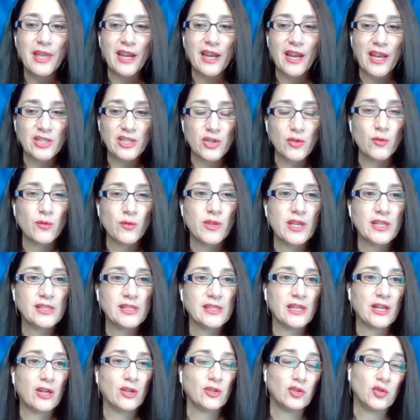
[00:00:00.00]
that I do this,
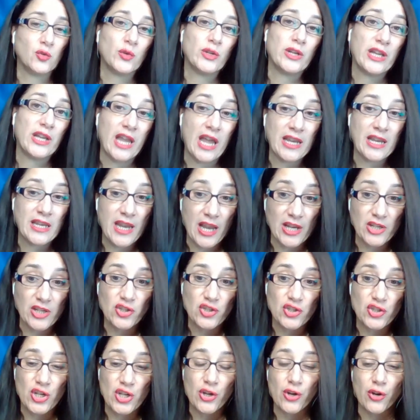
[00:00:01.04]
and I'll do it again
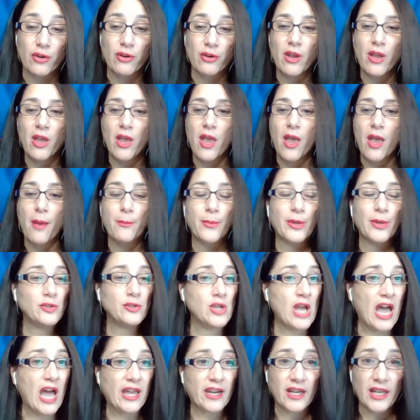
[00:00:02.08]
next year, but
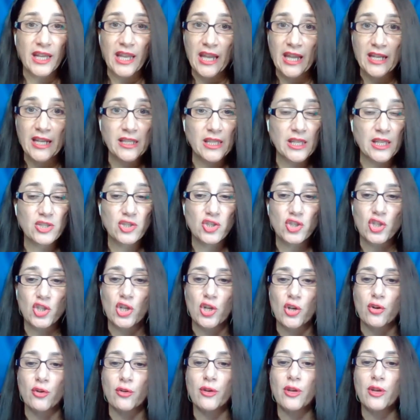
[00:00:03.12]
not again this
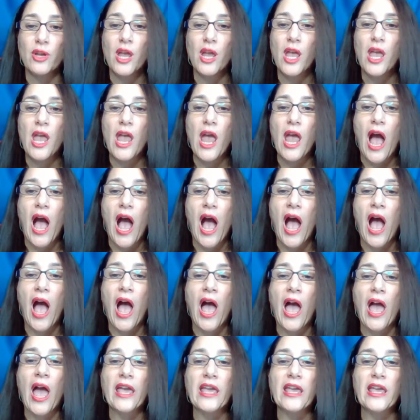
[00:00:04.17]
year,
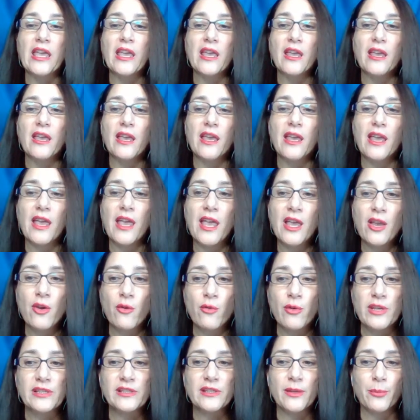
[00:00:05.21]
I
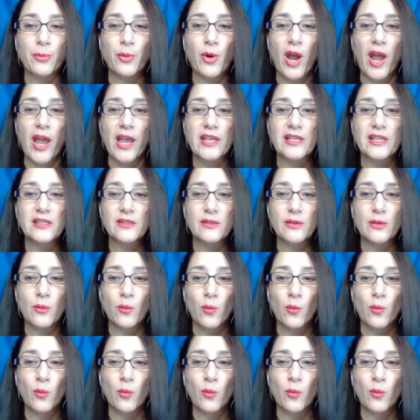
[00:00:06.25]
increase the price.